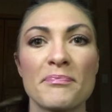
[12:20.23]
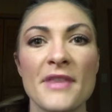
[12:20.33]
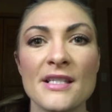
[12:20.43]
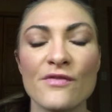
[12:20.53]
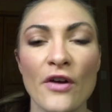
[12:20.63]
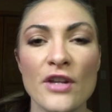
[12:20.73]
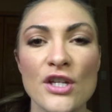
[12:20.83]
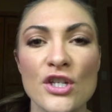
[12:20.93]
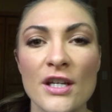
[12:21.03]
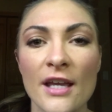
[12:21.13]
this
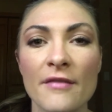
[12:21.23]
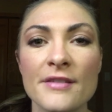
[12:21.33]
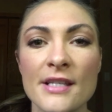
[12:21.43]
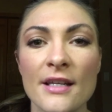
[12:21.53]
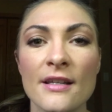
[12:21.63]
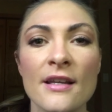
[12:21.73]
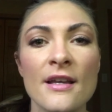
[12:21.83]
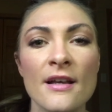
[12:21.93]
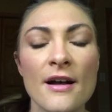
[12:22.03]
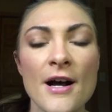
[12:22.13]
foundation gives, and
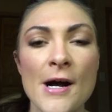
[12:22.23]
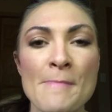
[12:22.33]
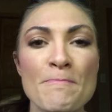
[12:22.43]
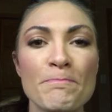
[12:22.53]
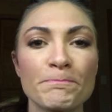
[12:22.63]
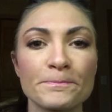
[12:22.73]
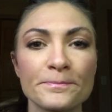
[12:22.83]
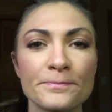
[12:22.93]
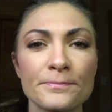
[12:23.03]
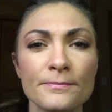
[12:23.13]

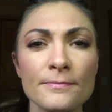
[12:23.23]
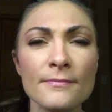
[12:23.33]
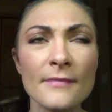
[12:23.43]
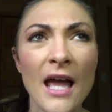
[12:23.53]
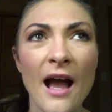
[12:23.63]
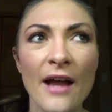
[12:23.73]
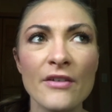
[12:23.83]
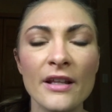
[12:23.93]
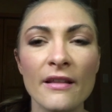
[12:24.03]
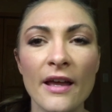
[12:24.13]
I
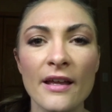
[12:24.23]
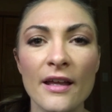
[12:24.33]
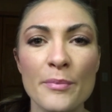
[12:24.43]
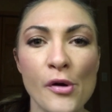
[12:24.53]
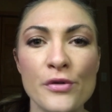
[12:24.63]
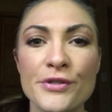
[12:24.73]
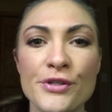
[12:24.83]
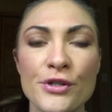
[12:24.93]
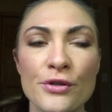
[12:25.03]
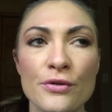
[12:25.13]
really like it
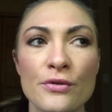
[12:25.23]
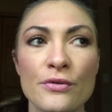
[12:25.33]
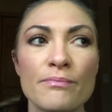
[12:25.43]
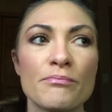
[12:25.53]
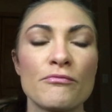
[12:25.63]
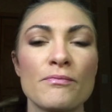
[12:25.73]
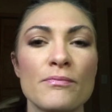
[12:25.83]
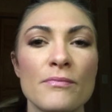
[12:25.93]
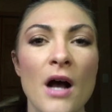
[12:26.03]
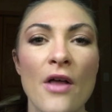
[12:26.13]
opposed to
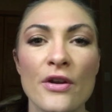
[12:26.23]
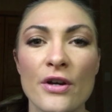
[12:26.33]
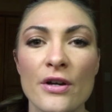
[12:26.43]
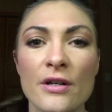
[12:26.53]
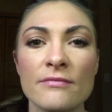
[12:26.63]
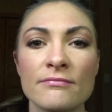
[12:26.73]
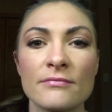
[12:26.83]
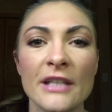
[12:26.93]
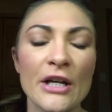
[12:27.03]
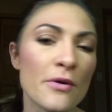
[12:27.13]
other
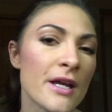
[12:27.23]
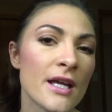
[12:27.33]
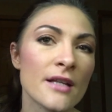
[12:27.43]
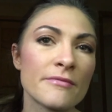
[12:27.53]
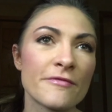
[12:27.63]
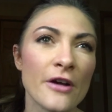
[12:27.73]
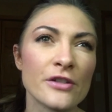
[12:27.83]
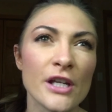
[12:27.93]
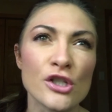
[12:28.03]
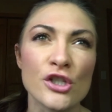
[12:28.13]
liquid
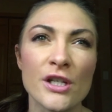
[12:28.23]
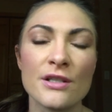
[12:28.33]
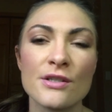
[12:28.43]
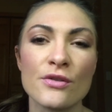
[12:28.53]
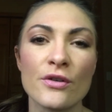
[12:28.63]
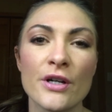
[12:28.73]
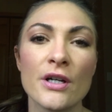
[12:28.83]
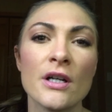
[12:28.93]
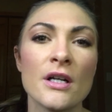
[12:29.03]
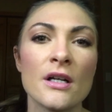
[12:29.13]
foundations
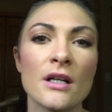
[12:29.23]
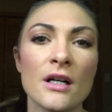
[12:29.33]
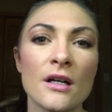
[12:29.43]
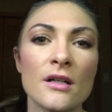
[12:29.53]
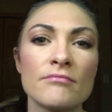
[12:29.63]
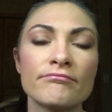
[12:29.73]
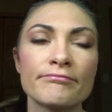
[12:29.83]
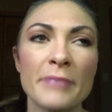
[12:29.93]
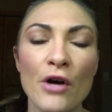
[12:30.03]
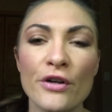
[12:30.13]
or
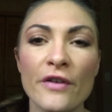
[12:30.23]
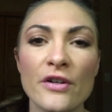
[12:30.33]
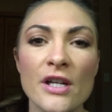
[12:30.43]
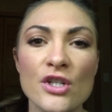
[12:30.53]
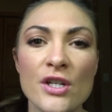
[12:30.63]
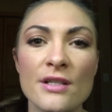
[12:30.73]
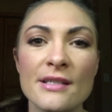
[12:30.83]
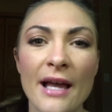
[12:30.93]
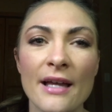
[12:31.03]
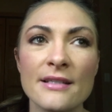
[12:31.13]
powder
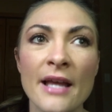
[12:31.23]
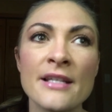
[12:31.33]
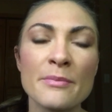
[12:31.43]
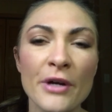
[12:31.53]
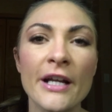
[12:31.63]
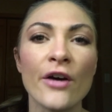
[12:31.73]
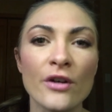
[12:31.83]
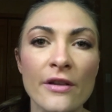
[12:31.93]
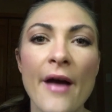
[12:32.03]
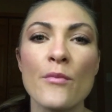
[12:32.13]
foundations. I tend to break
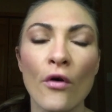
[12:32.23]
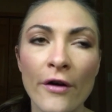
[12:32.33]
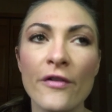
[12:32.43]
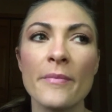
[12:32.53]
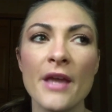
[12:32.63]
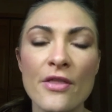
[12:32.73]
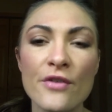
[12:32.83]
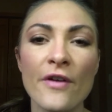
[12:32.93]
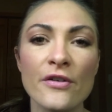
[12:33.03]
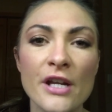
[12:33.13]
out a lot more from the
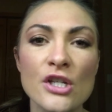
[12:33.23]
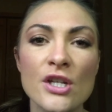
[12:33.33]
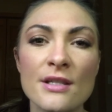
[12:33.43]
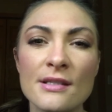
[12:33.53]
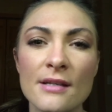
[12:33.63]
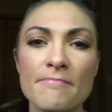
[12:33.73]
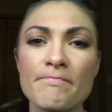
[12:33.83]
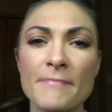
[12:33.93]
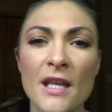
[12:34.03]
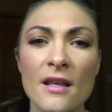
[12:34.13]
other foundations.
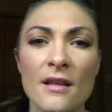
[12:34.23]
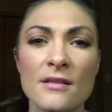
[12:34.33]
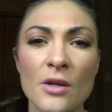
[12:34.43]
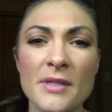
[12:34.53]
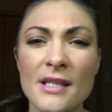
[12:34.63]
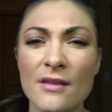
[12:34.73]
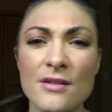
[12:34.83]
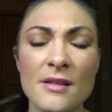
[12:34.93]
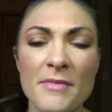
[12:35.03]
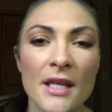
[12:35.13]
It's almost like
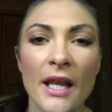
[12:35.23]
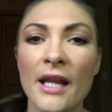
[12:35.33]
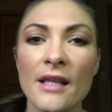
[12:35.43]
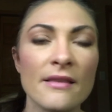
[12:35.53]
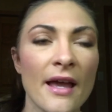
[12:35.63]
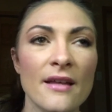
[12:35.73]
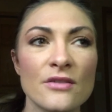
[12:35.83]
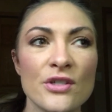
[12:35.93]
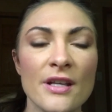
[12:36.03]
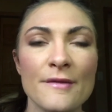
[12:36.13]
there's something in it
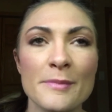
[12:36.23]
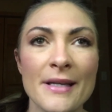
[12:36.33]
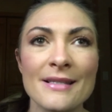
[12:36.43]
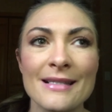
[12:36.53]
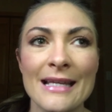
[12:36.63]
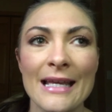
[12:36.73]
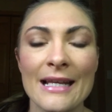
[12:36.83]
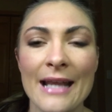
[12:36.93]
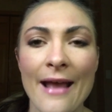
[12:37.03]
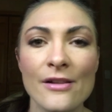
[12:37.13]
that just gives my
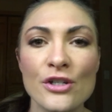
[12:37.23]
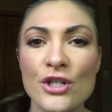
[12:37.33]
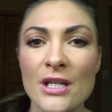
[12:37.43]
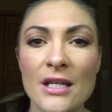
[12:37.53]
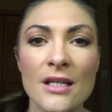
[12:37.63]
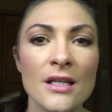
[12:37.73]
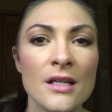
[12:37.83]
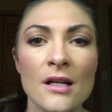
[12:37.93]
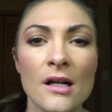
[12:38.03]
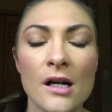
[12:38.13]
skin an allergy,
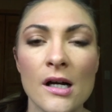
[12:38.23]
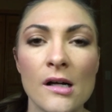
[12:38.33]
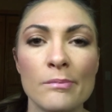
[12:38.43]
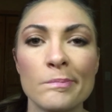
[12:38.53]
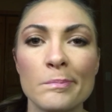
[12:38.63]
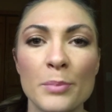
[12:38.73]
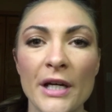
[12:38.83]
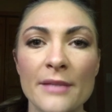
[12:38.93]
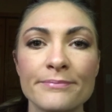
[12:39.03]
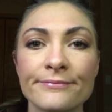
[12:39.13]

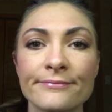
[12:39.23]
but